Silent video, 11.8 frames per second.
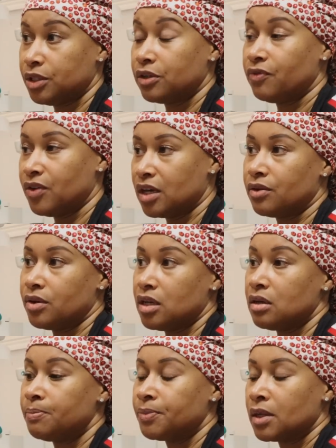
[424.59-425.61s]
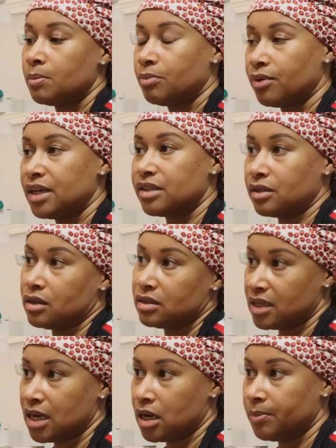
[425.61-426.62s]
we are very pressed
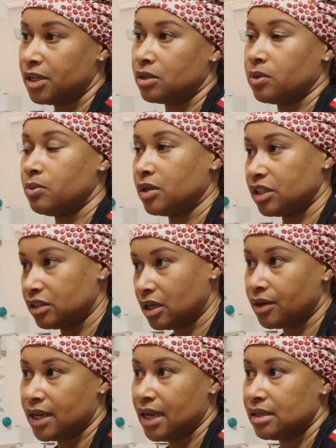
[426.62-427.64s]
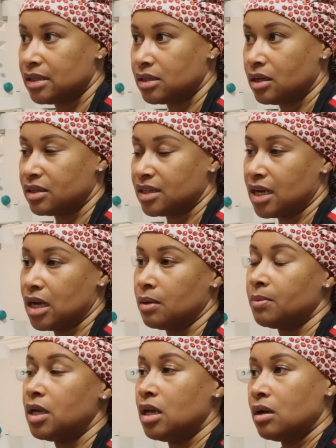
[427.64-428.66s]
on time because we want to start cases on
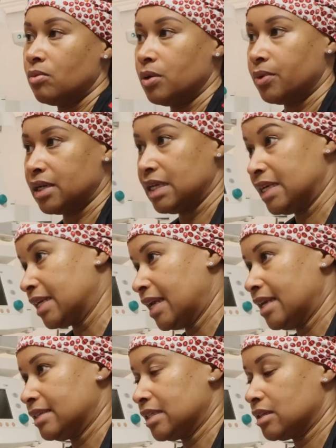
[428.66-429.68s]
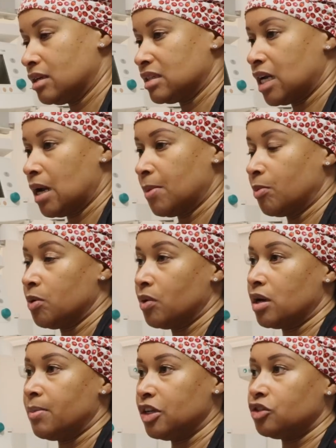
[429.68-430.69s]
time, we want to end cases on time, and we
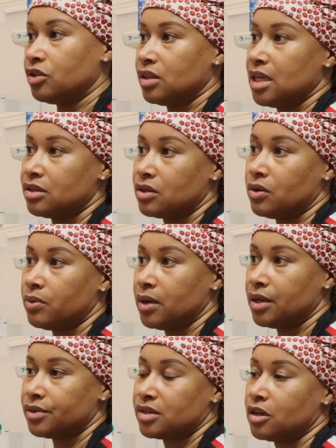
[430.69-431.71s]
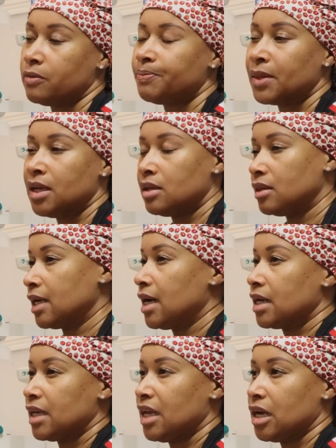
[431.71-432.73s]
want to make sure things go well. So that
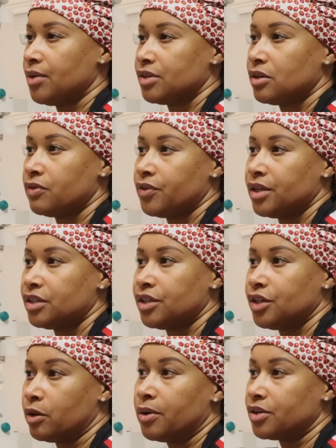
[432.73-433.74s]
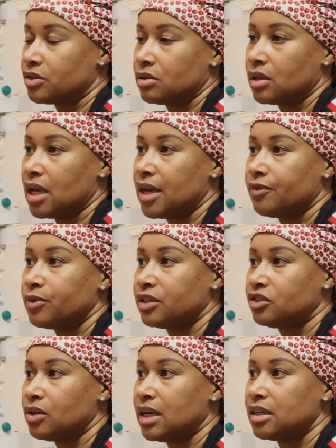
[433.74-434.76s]
kind of carries over into your personal life
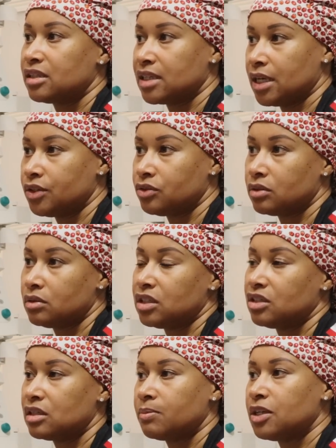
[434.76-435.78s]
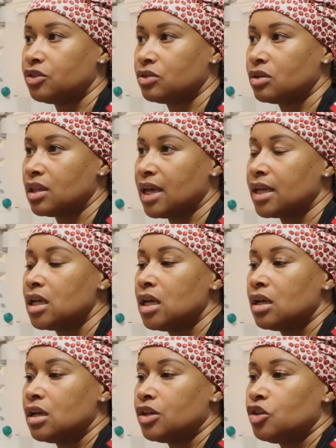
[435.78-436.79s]
with trying to schedule and just make sure that
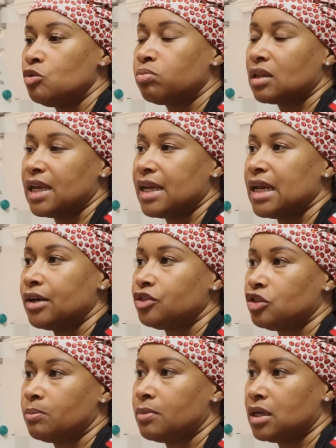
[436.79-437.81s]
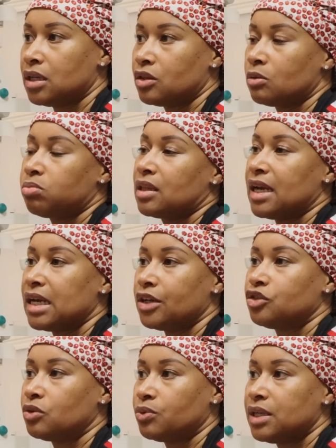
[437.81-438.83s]
you plan out your month or plan
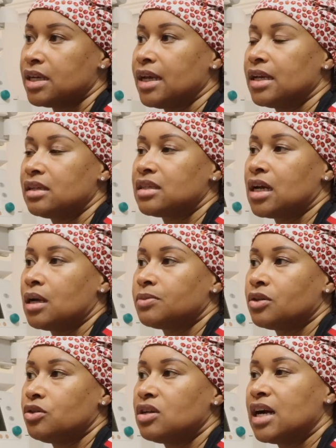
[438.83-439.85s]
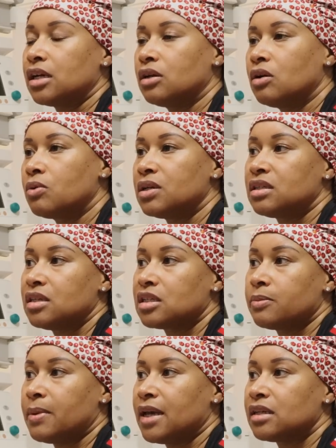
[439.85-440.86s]
out your week ahead of time so you kind of know what to
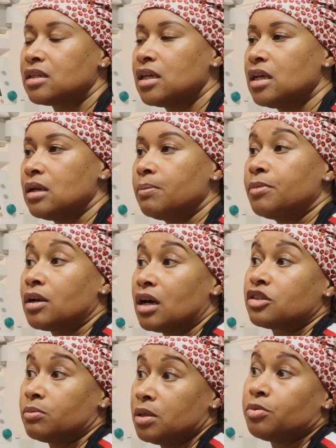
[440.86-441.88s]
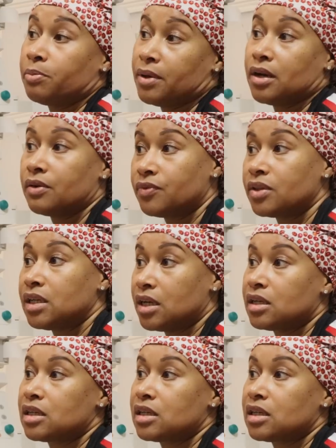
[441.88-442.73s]
expect, but also be prepared for the